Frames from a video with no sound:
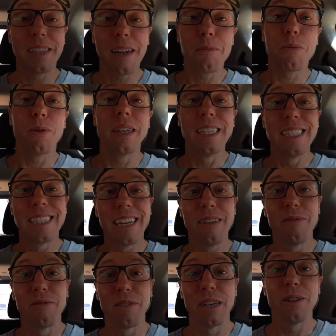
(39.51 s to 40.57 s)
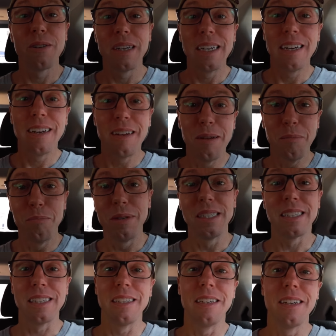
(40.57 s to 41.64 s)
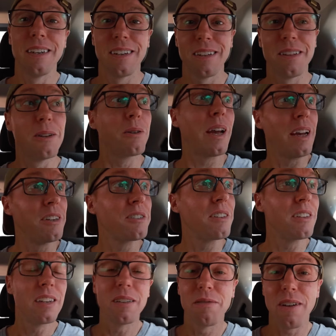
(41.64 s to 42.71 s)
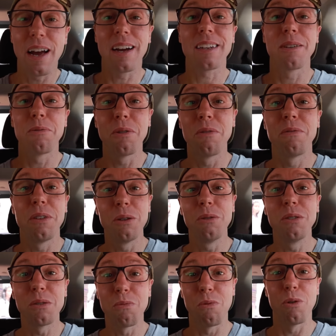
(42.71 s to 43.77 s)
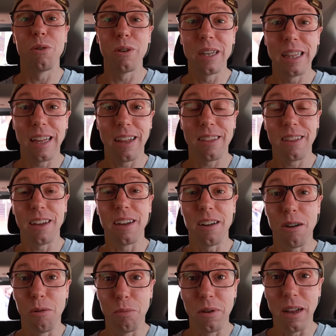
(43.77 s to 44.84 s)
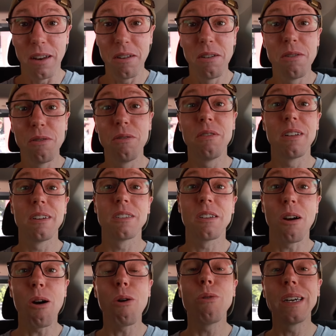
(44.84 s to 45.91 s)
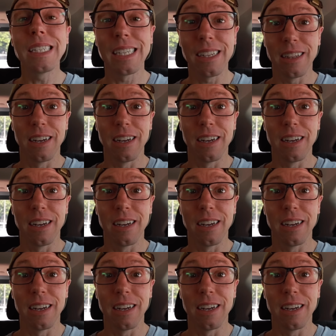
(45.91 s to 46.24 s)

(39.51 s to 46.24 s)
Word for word: Stop One is a very busy location. In fact, reviews warn that they open at noon, there's always a